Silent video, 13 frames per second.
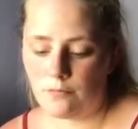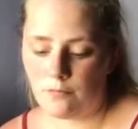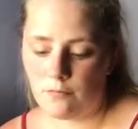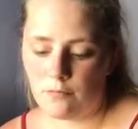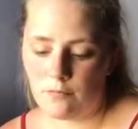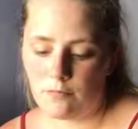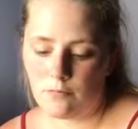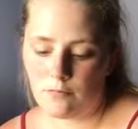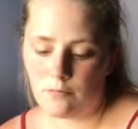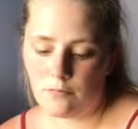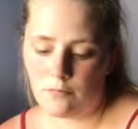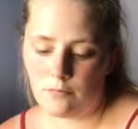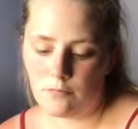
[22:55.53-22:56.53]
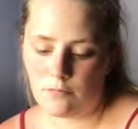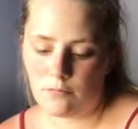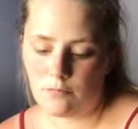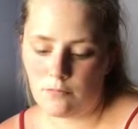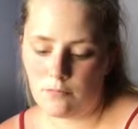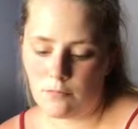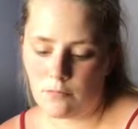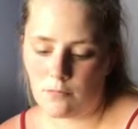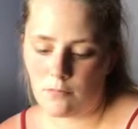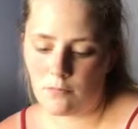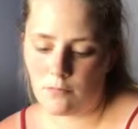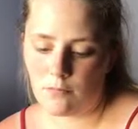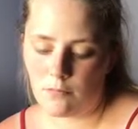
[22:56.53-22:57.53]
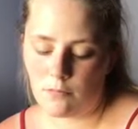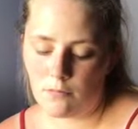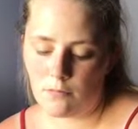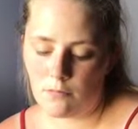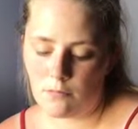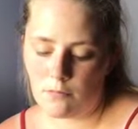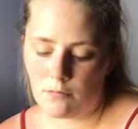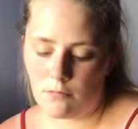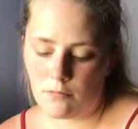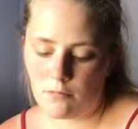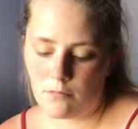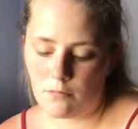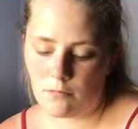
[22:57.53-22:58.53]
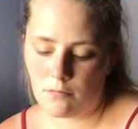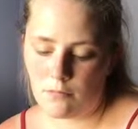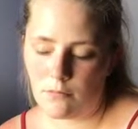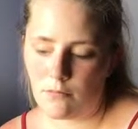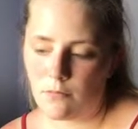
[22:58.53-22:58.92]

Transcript: Nothing is said.